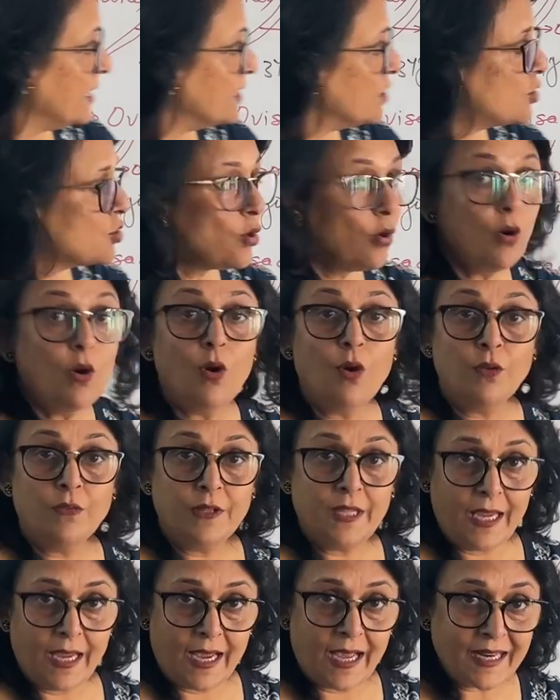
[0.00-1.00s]
So
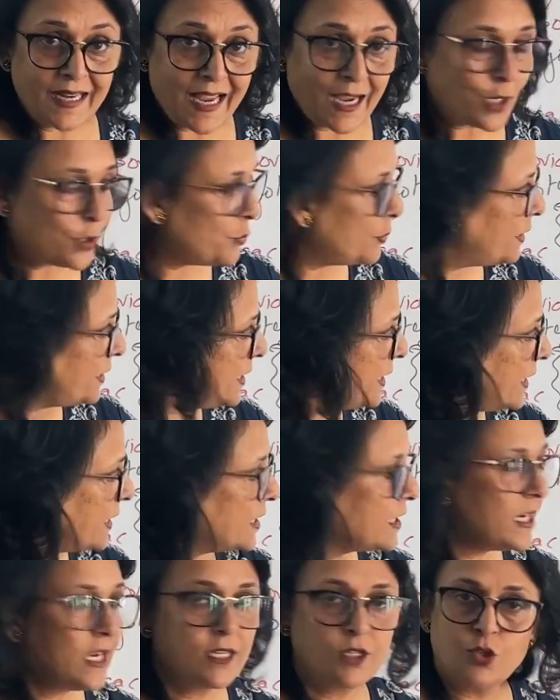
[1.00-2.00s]
they are
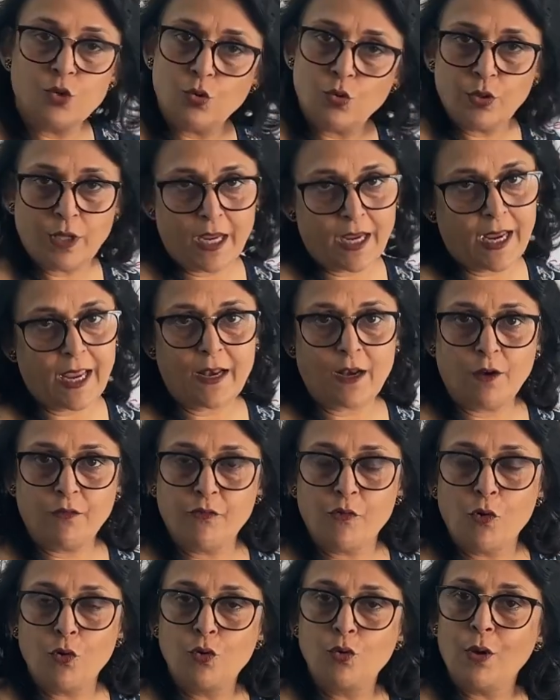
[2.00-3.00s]
aquatic, so they can
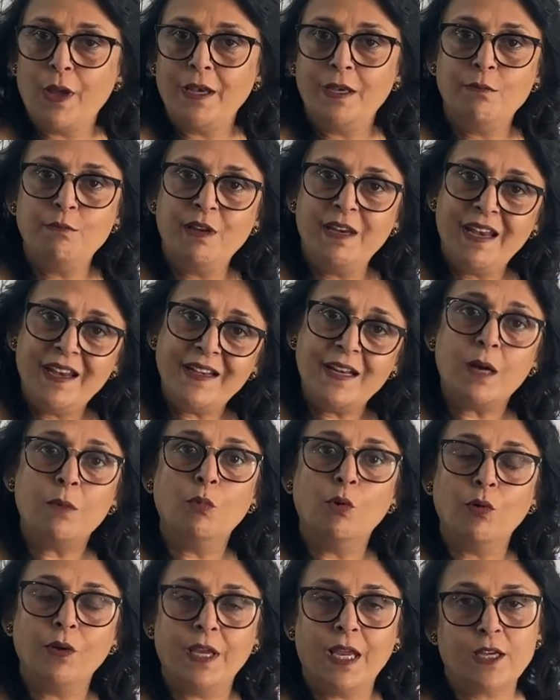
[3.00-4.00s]
afford to eliminate
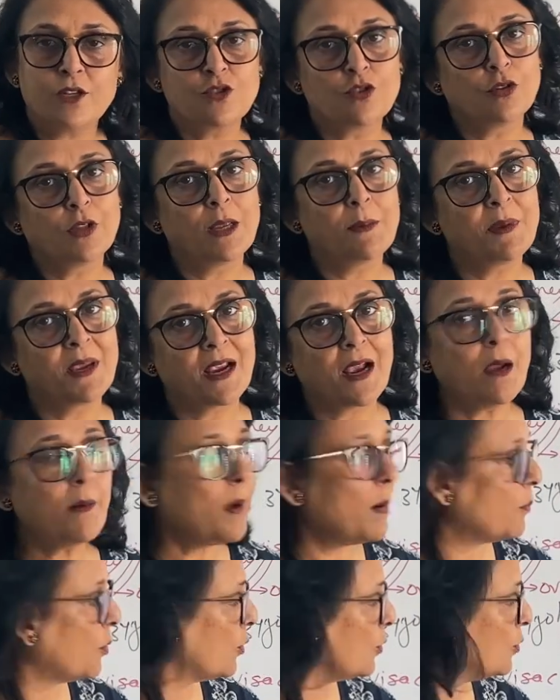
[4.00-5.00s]
ammonia. So they become
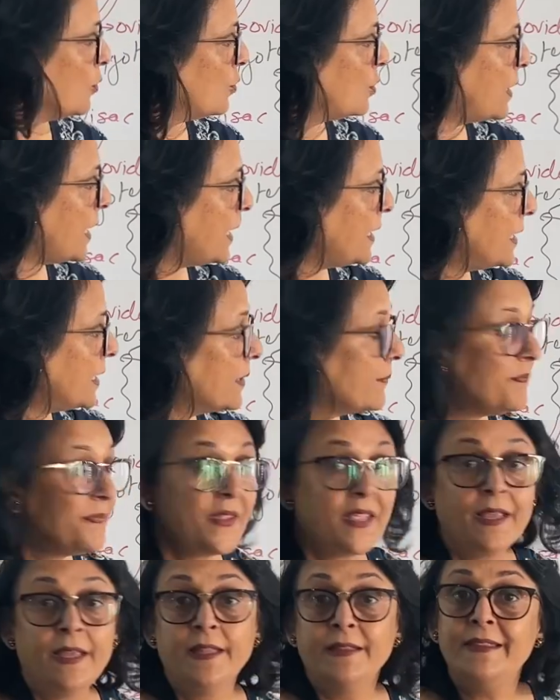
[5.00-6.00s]
ammonotelic.
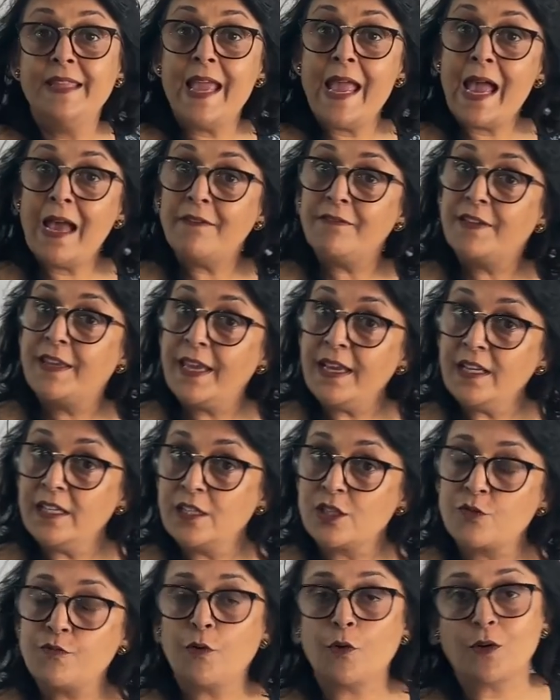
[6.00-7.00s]
They have
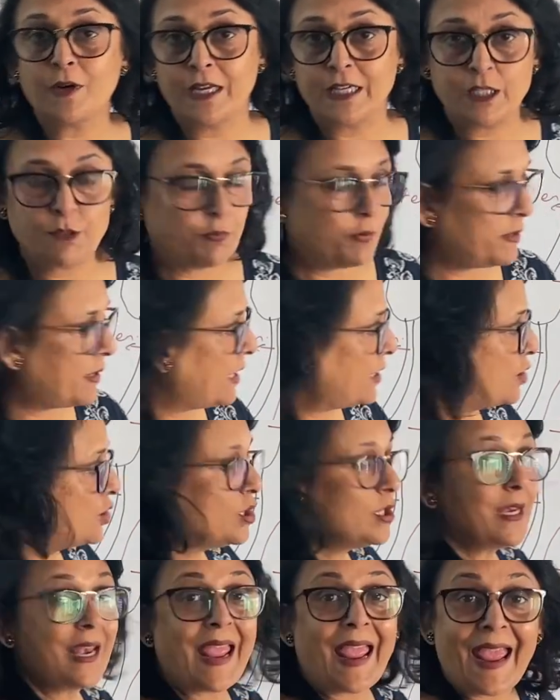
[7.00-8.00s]
gills for
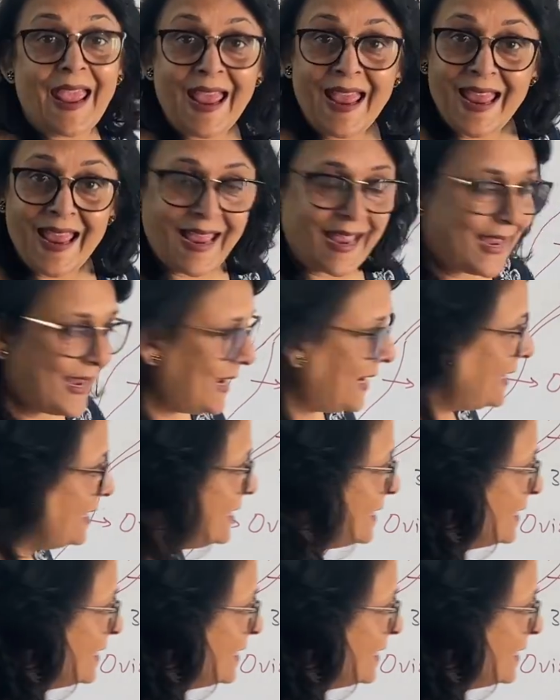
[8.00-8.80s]
respiration, and